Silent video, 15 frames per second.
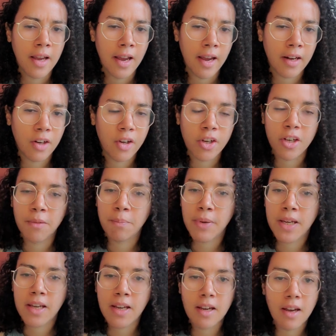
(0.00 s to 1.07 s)
And it could
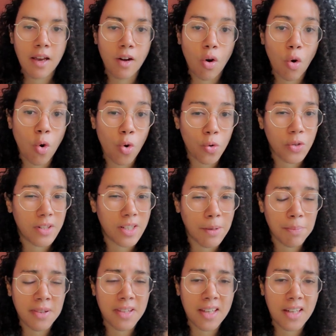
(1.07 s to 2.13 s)
be an old
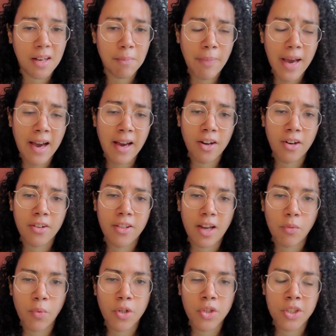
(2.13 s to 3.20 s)
deep-seated pattern
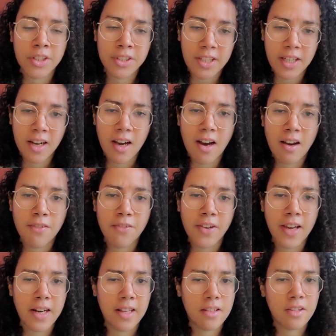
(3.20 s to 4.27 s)
that we're just sick of,
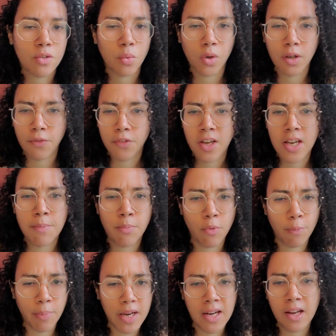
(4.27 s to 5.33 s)
and it's sort of keep
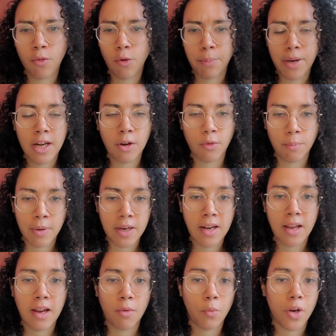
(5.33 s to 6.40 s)
repeating,
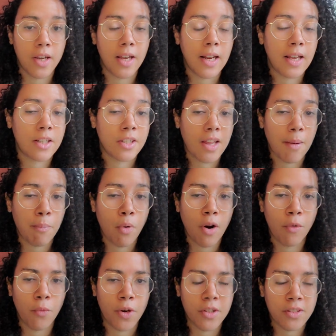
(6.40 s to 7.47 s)
and we're getting to that
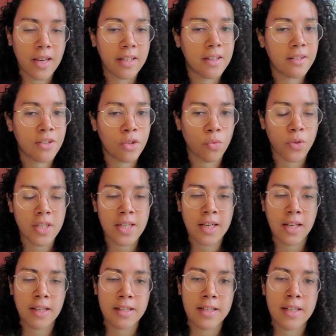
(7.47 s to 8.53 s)
point where it's like, this is
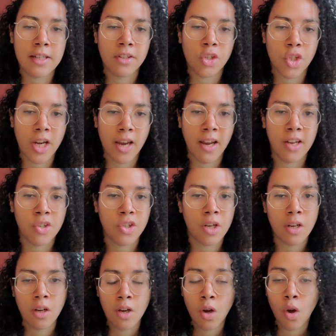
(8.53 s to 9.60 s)
ridiculous, it needs to change,
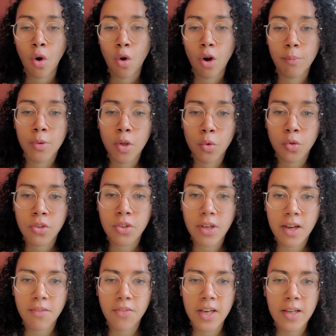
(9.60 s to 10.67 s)
or I'm so
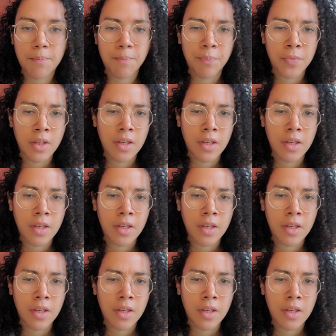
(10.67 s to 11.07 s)
sick of it.